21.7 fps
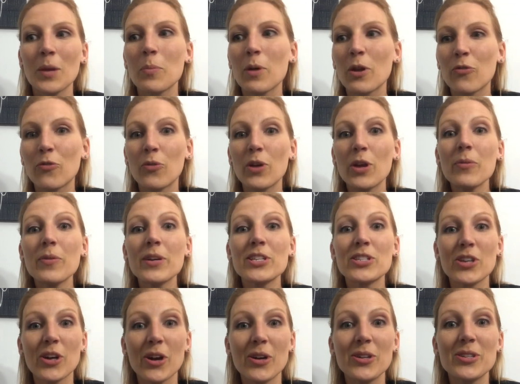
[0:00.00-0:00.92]
But if we
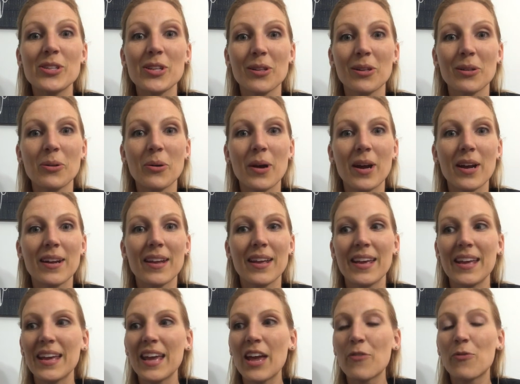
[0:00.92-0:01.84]
return to the Lord,
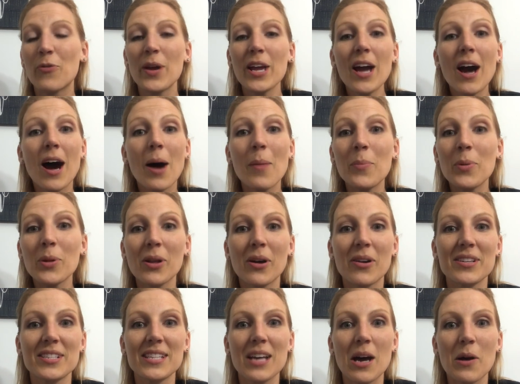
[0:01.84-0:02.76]
if we humble
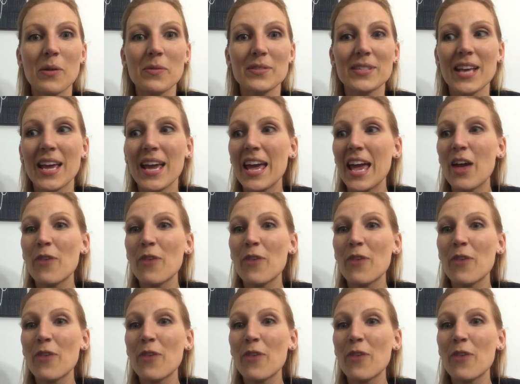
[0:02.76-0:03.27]
ourselves,